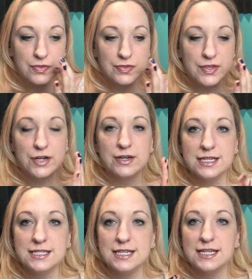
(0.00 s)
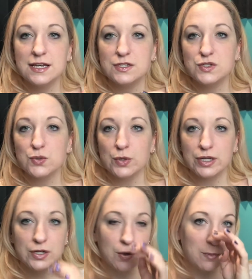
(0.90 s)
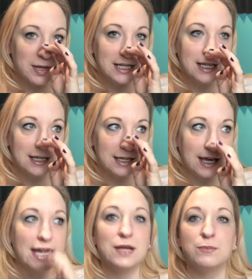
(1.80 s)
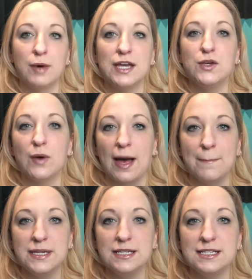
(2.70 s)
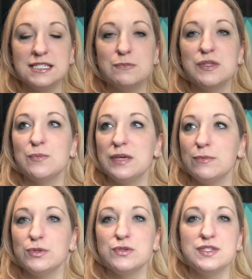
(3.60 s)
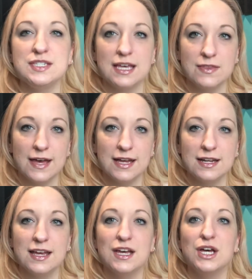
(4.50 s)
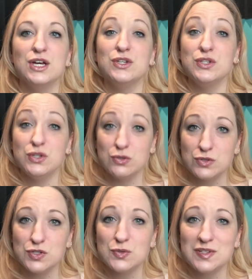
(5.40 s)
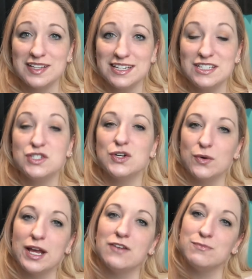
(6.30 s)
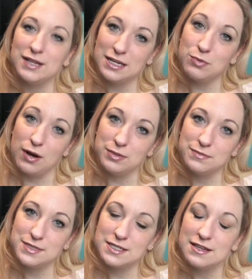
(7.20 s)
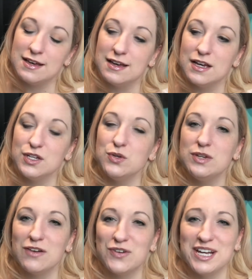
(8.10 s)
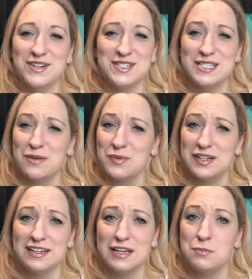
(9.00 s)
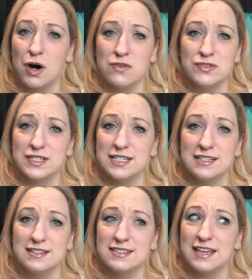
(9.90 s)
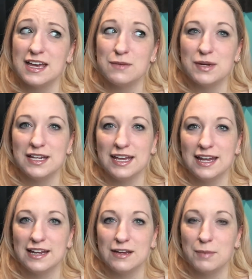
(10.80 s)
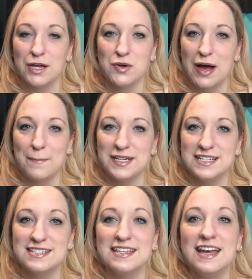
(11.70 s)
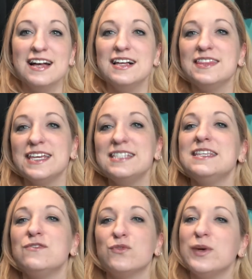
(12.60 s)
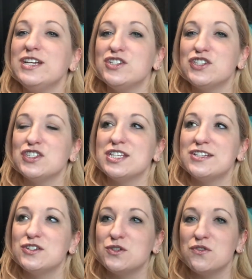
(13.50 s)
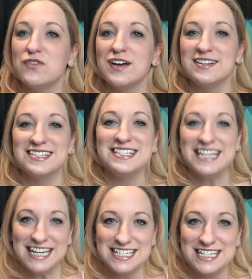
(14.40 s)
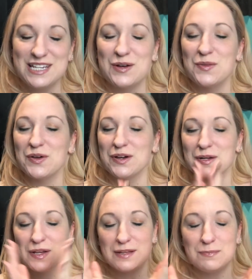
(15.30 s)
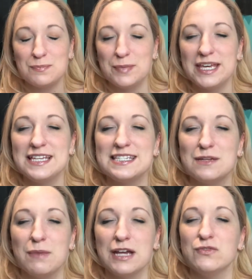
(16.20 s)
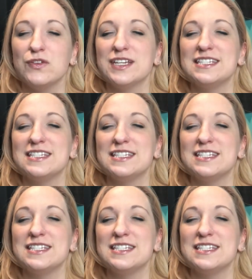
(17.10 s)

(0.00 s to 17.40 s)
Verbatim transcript: there is a, a sort, you know, money can't buy you happiness, but the people who say that usually don't have money problems you never hear someone in poverty saying money can't buy you happiness unless they've reached such a nirvana state. You know, they're in, in peace and mindfulness